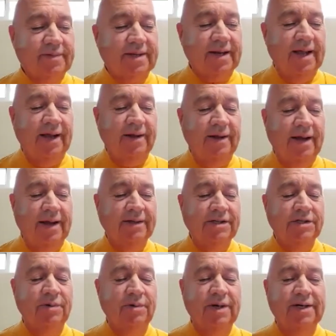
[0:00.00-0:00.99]
I
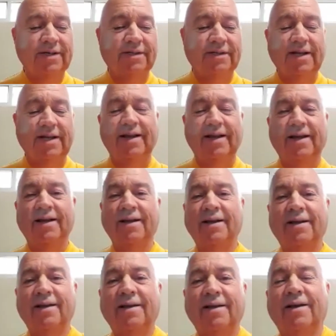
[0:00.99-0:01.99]
just wanted to say,
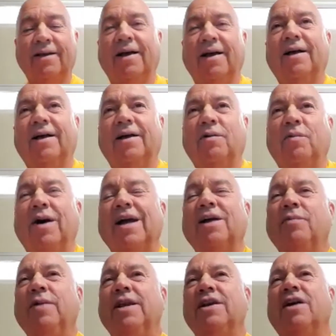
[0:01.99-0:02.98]
why are
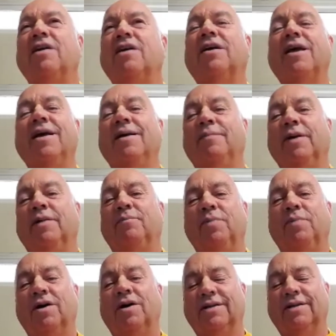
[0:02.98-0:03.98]
we talking about
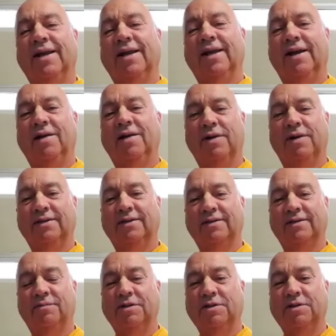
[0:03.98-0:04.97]
boxing anyways?
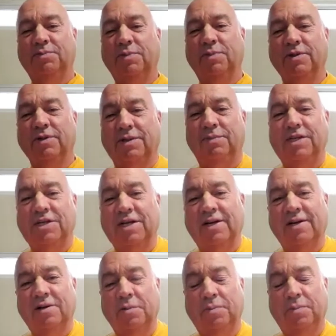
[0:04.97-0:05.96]
We're supposed to be
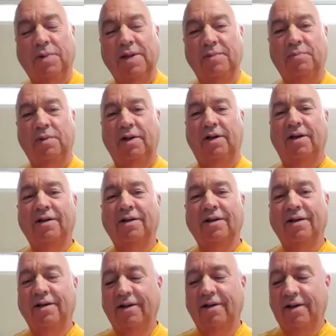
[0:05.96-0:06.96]
gentle people.
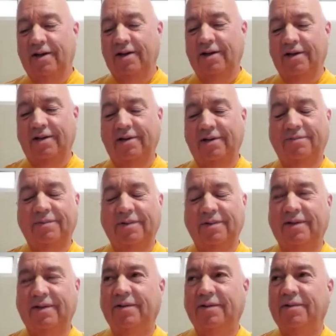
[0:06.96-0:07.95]

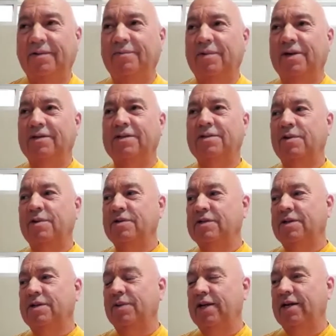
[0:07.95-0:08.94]
We're
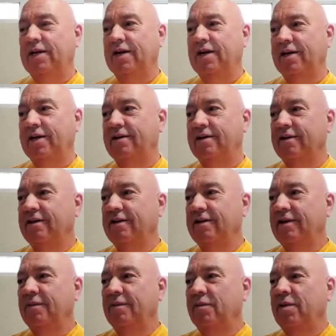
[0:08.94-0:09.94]
supposed to be like,
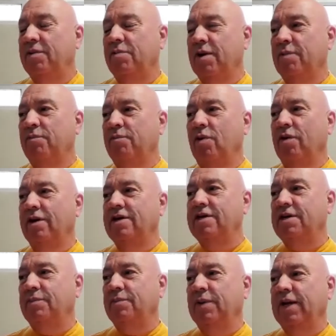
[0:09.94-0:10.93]
we were born
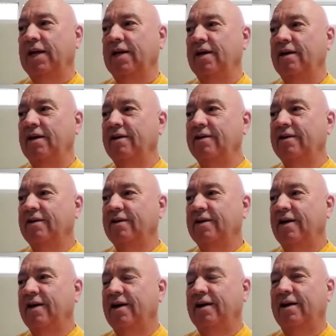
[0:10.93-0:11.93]
to be
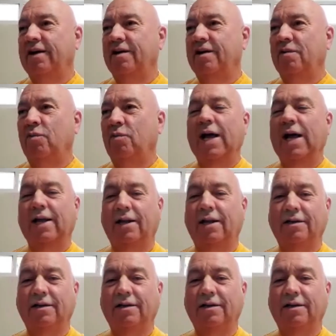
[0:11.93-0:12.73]
wild.